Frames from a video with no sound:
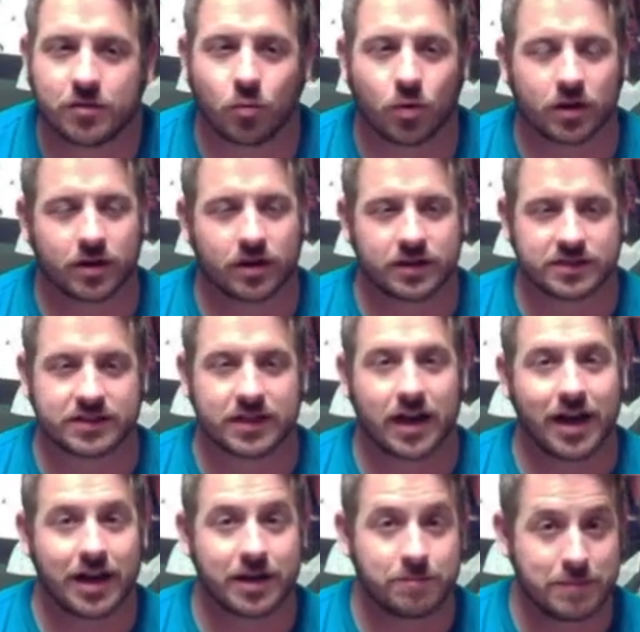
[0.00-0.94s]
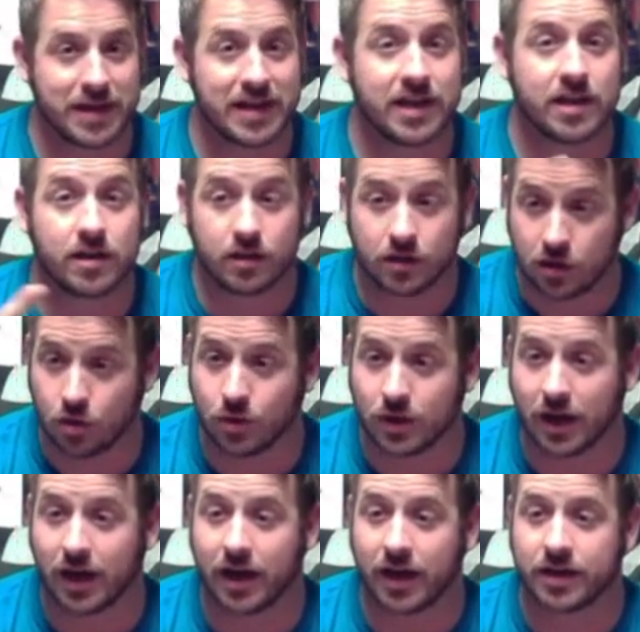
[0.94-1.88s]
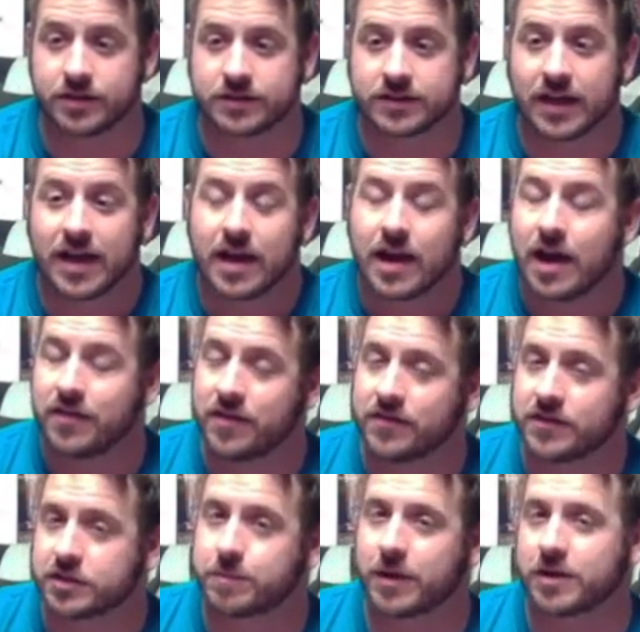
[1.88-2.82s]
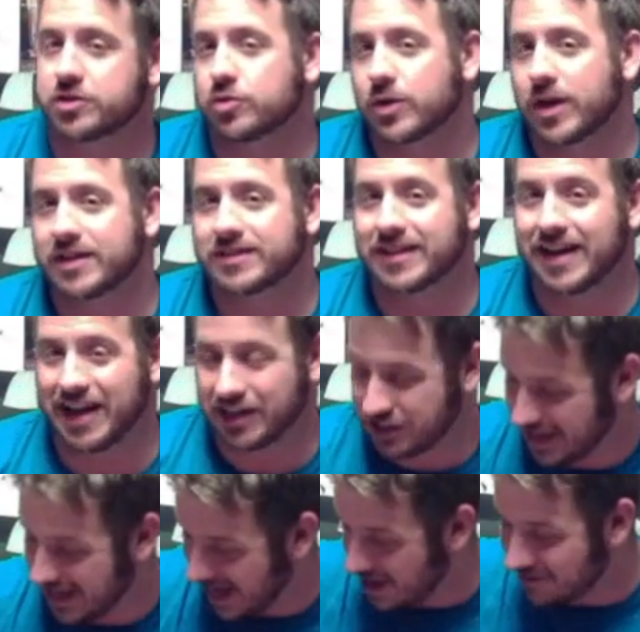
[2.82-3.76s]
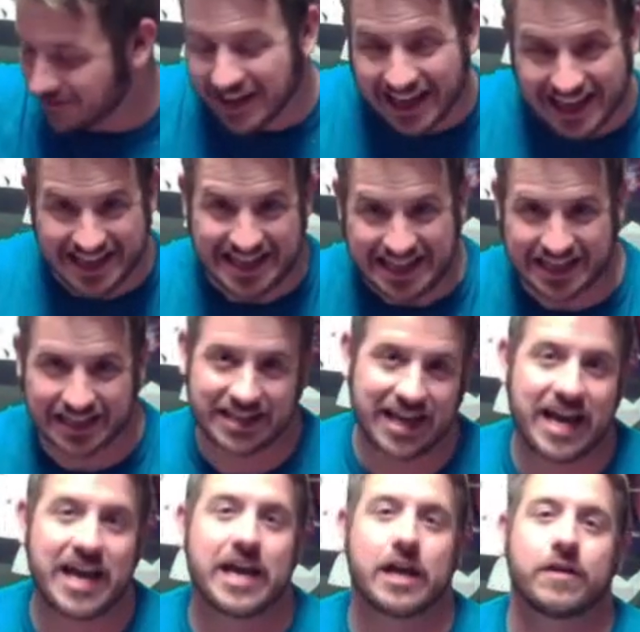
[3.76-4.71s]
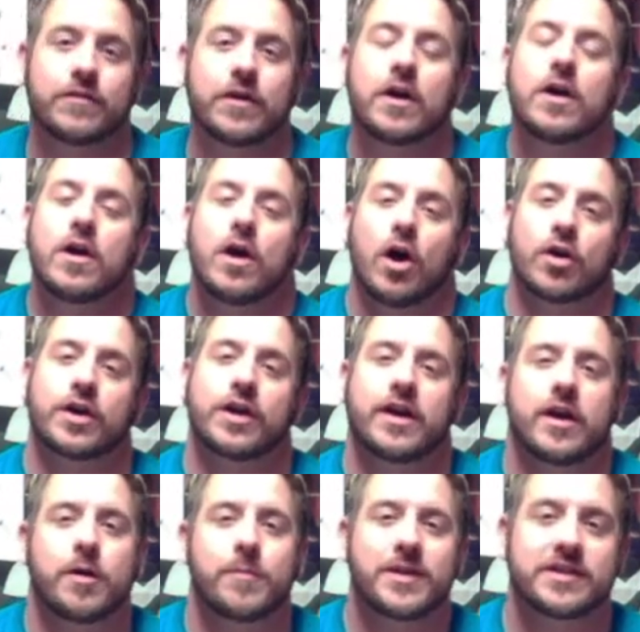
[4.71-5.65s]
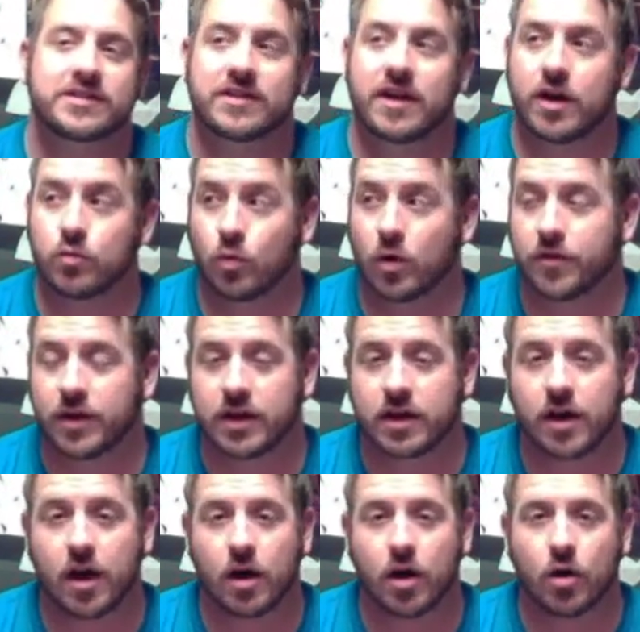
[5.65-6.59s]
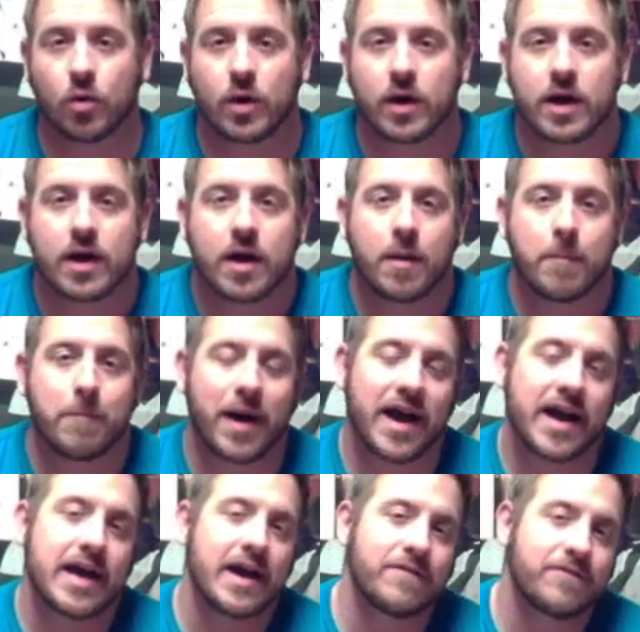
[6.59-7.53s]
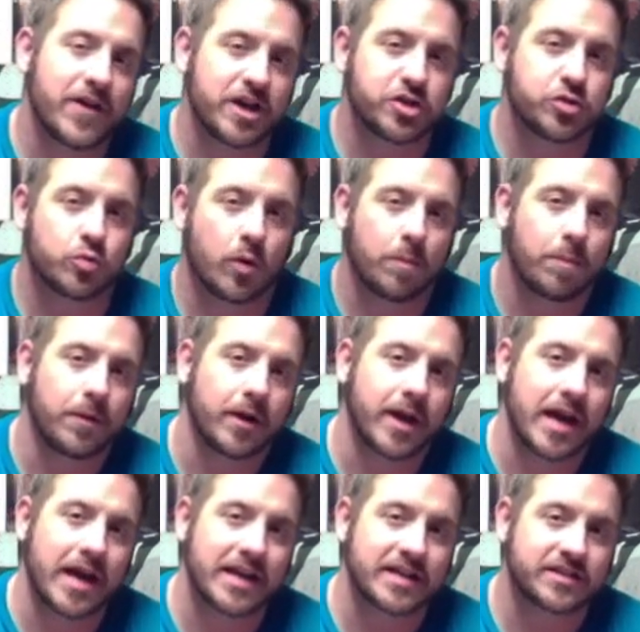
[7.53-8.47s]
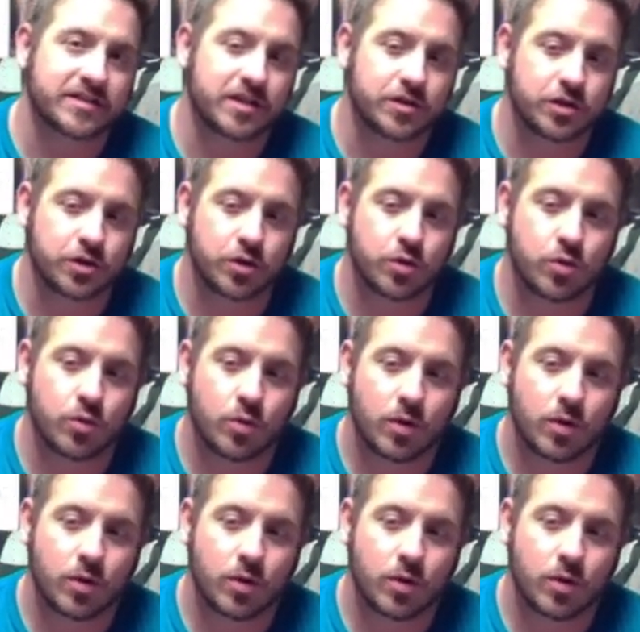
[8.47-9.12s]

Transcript: and we're going to decide, me, you guys, and then the special guests that I actually have in the cave are going to help me decide where they go. My eventual plan is to do